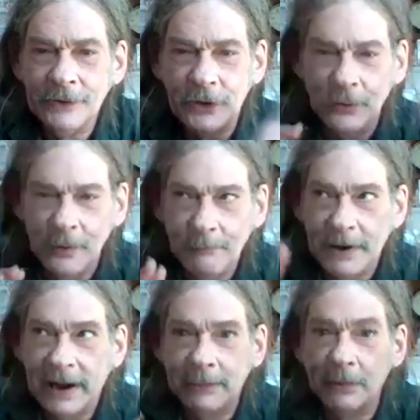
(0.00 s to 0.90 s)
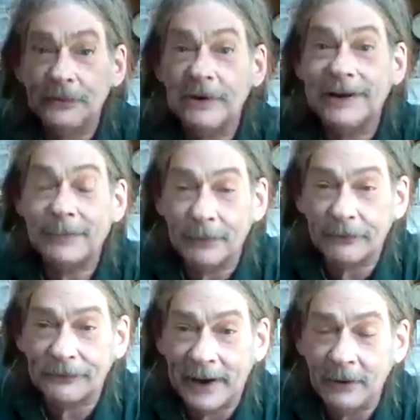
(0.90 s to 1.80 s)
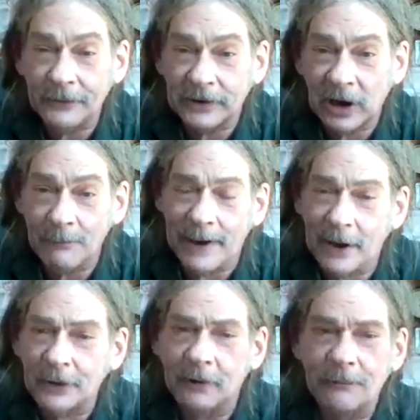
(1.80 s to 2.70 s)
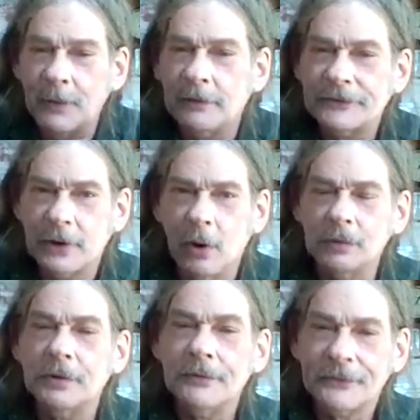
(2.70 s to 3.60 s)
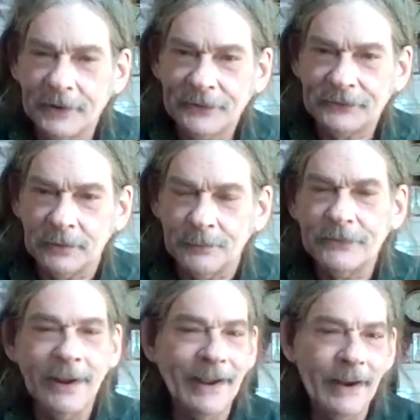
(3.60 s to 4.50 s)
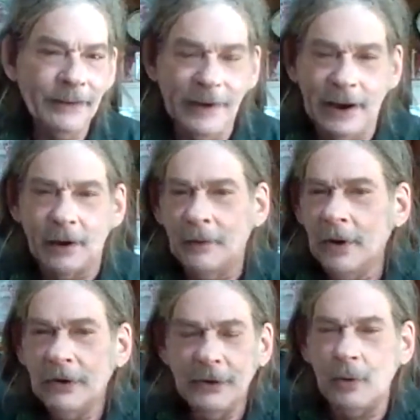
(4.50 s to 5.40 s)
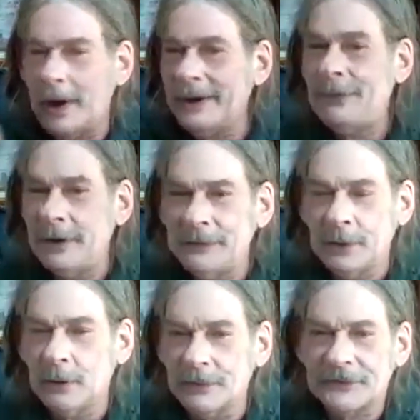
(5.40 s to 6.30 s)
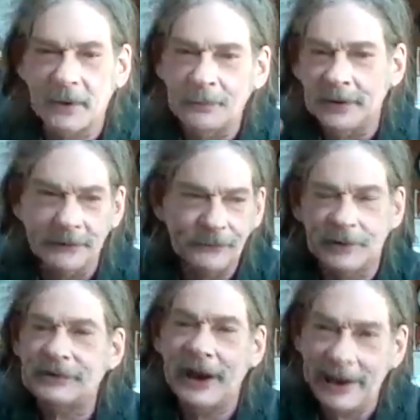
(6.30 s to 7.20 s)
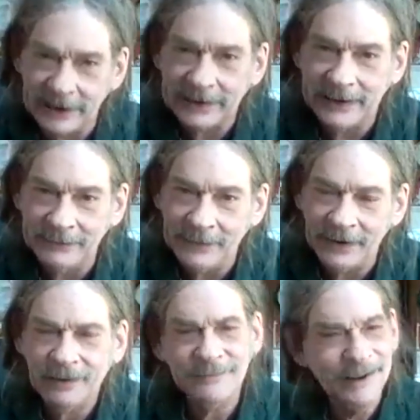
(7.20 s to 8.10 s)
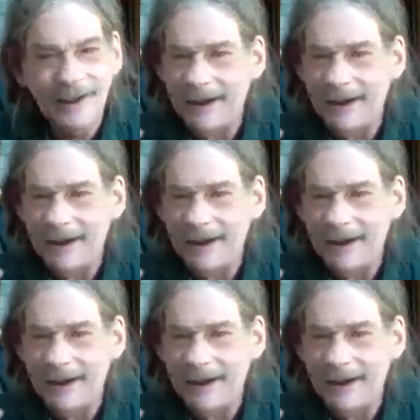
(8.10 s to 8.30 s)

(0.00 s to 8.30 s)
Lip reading: to be able to get the sound to come out of those older systems. Now, do I think there was something satanic in there?